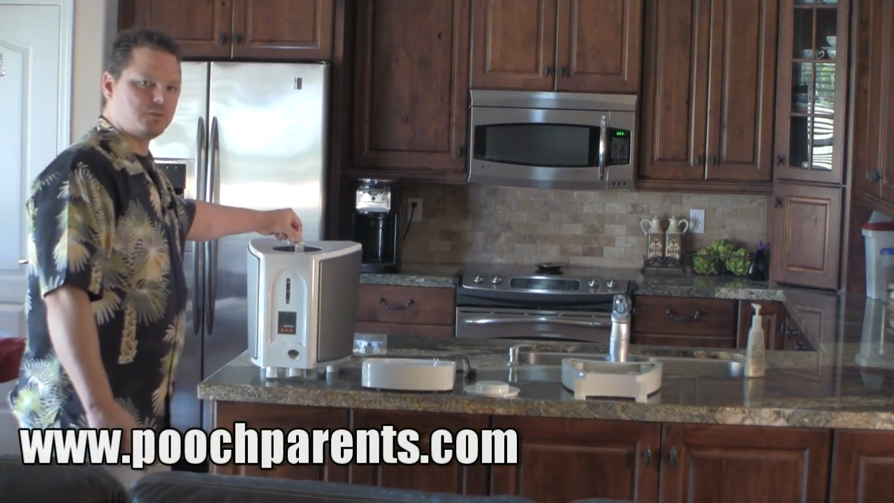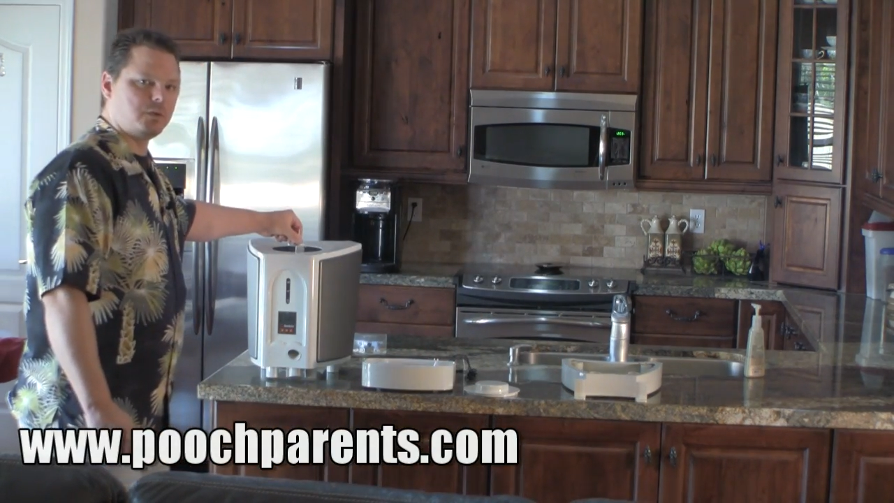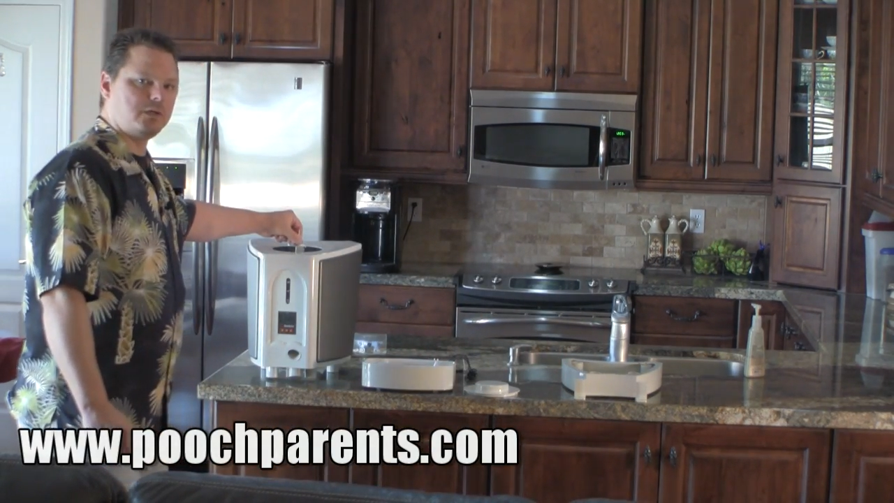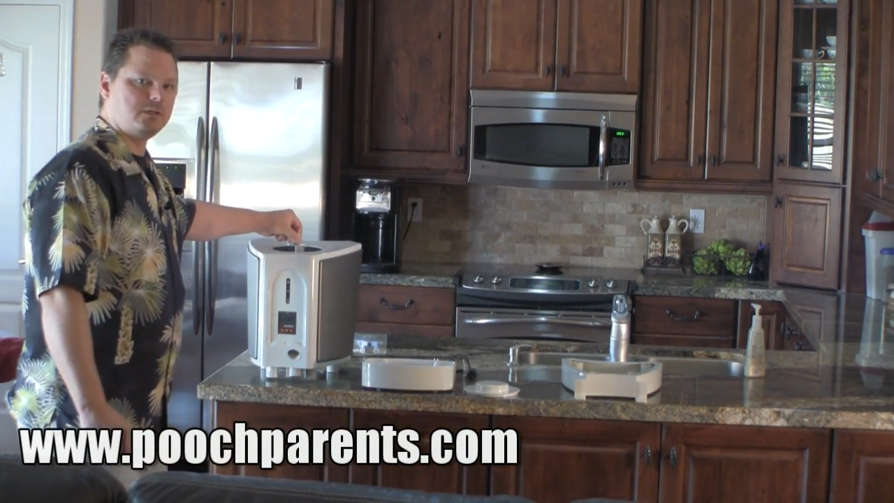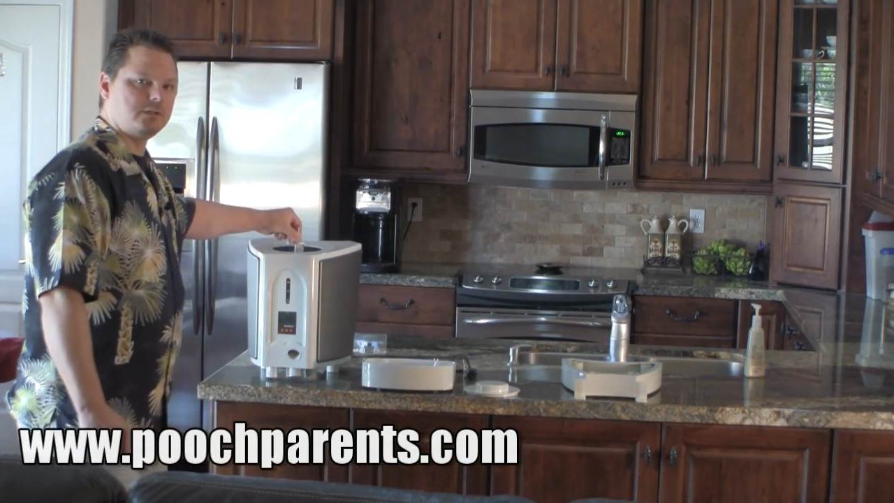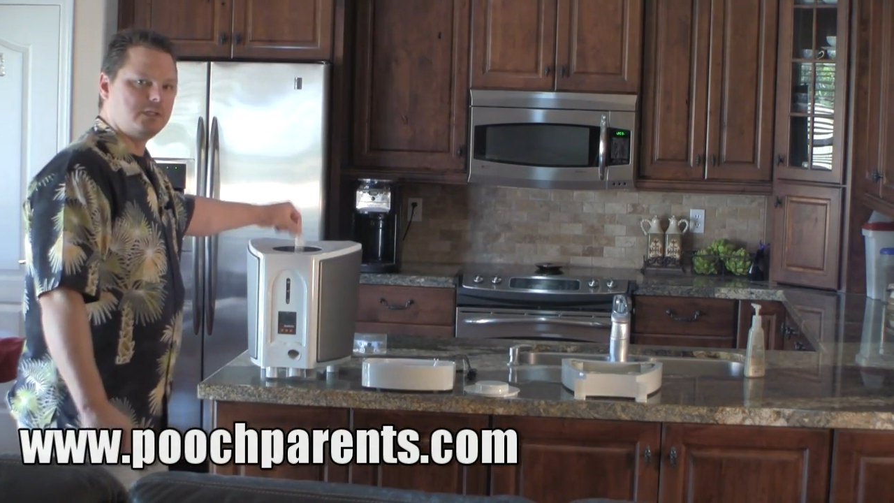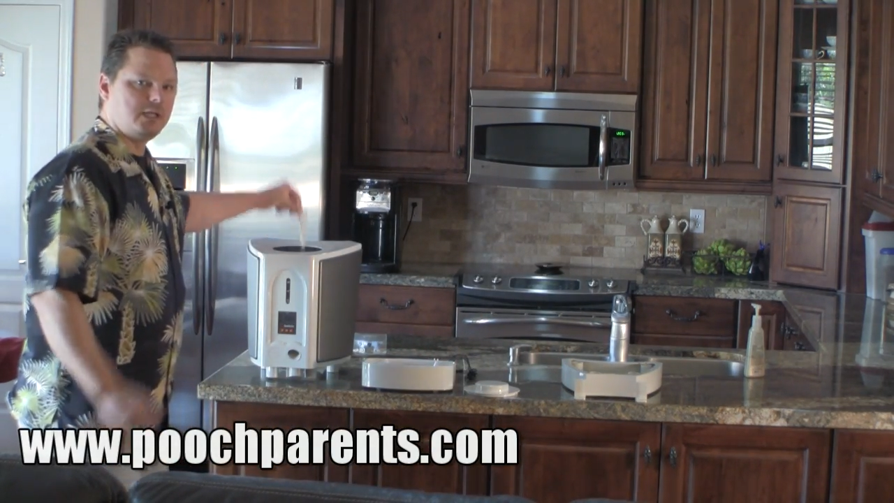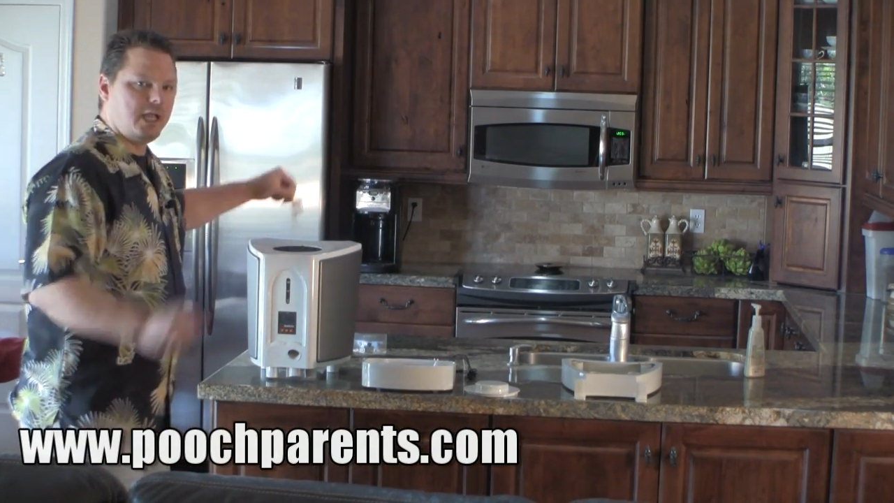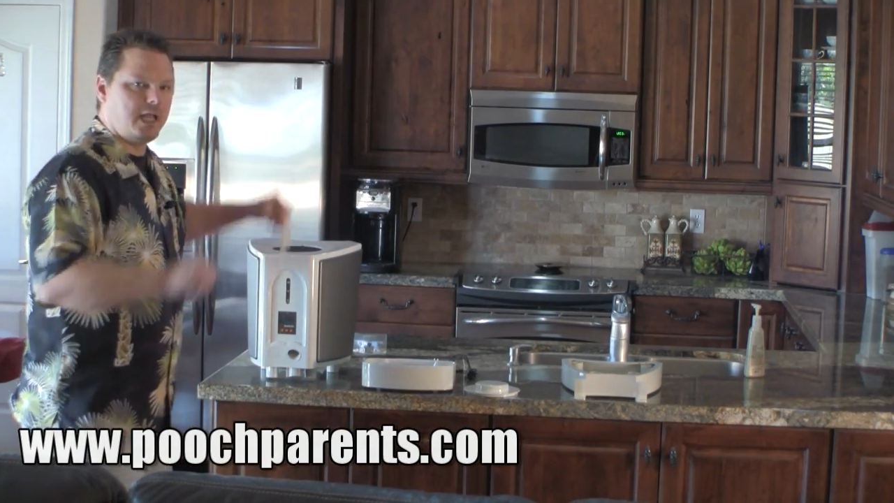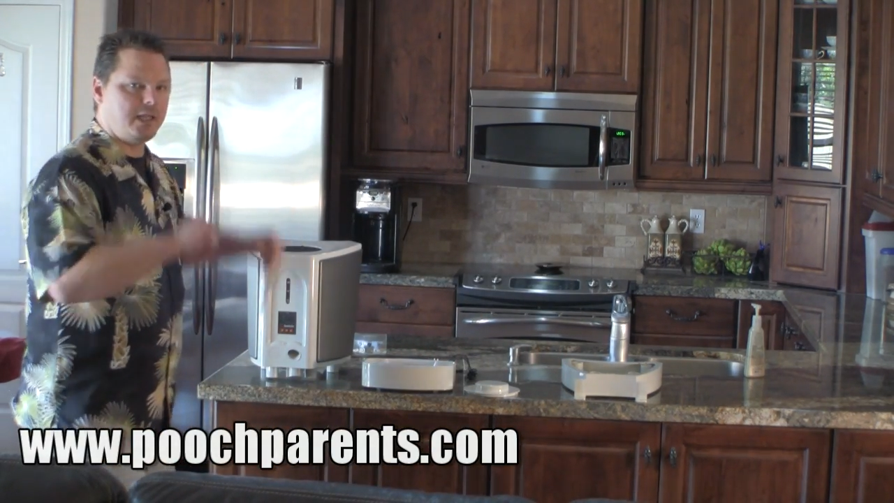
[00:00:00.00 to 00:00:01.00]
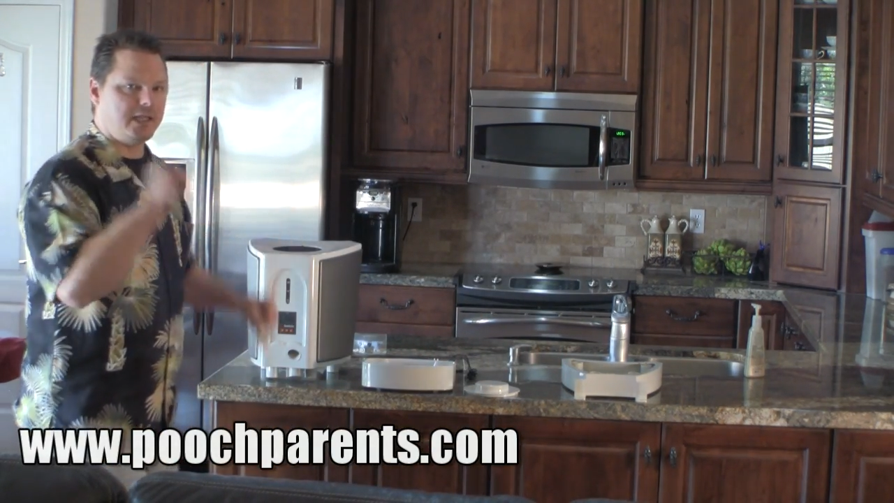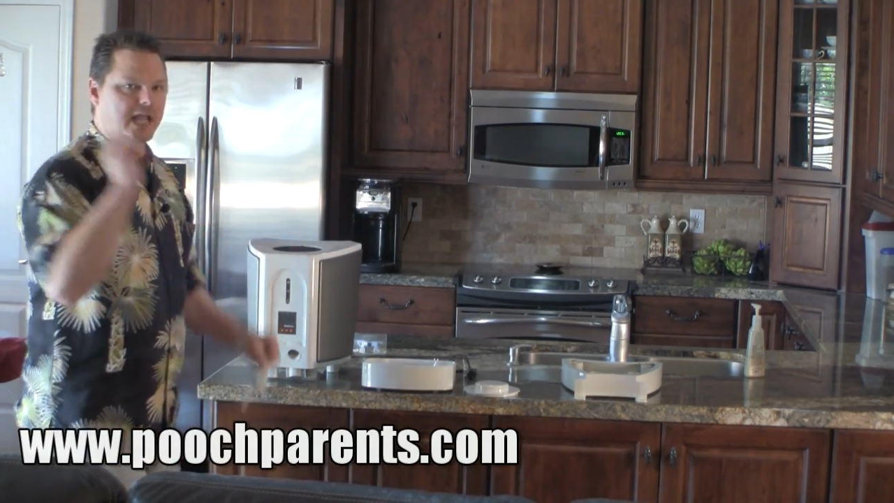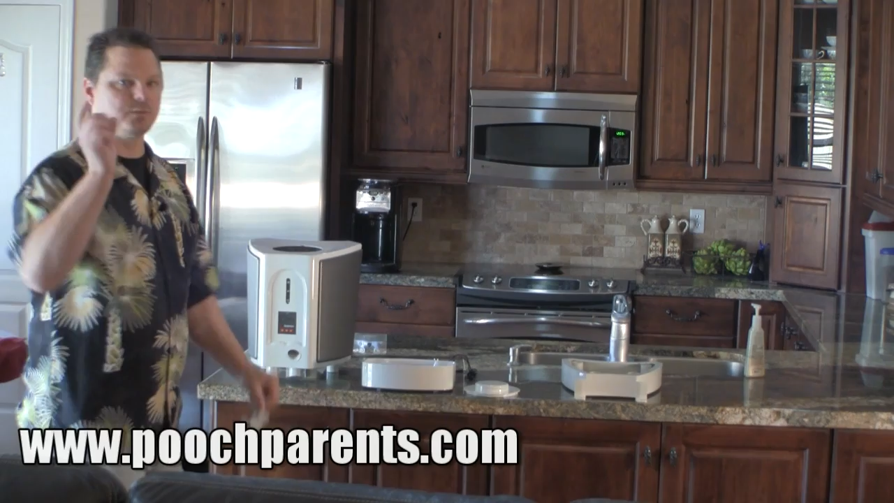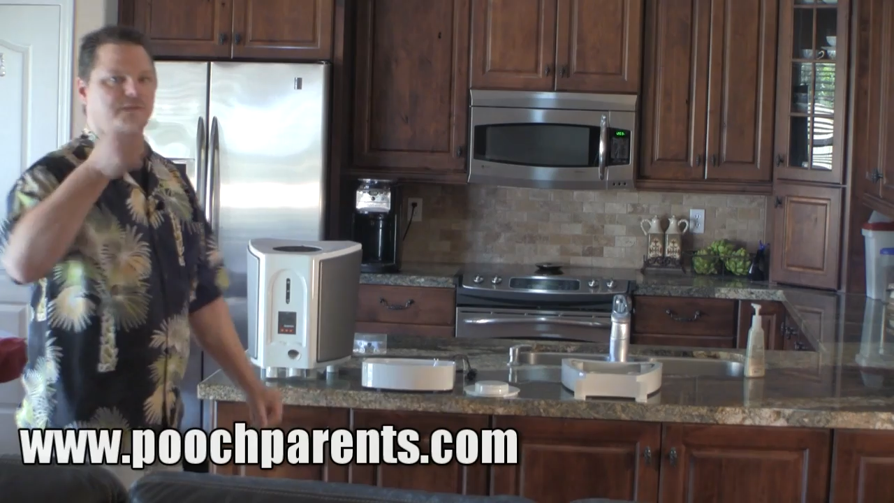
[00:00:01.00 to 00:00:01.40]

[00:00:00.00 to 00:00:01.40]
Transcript: store, and that's